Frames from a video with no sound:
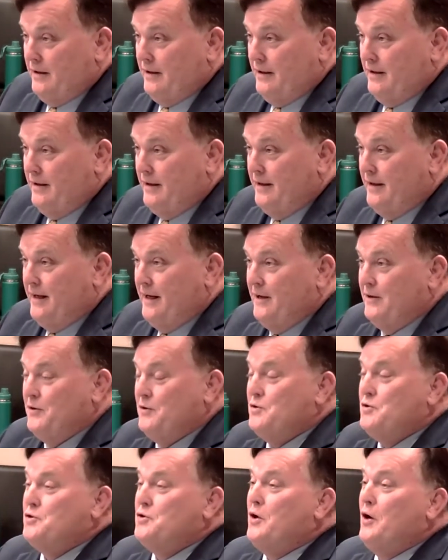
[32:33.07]
And then they had to
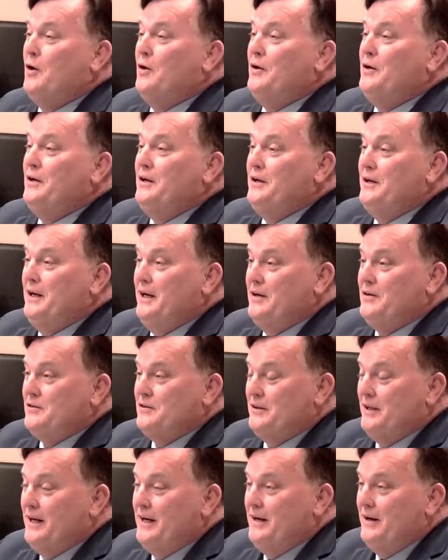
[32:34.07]
install it years
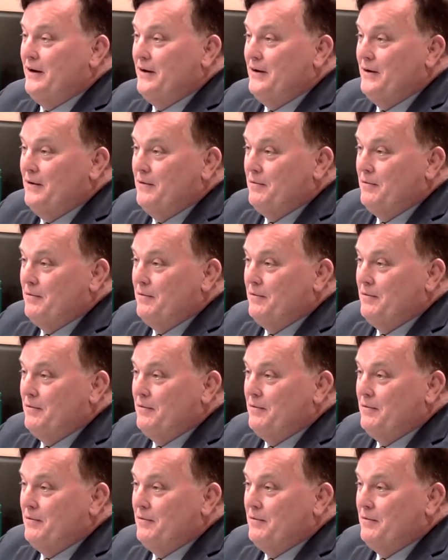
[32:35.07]
later.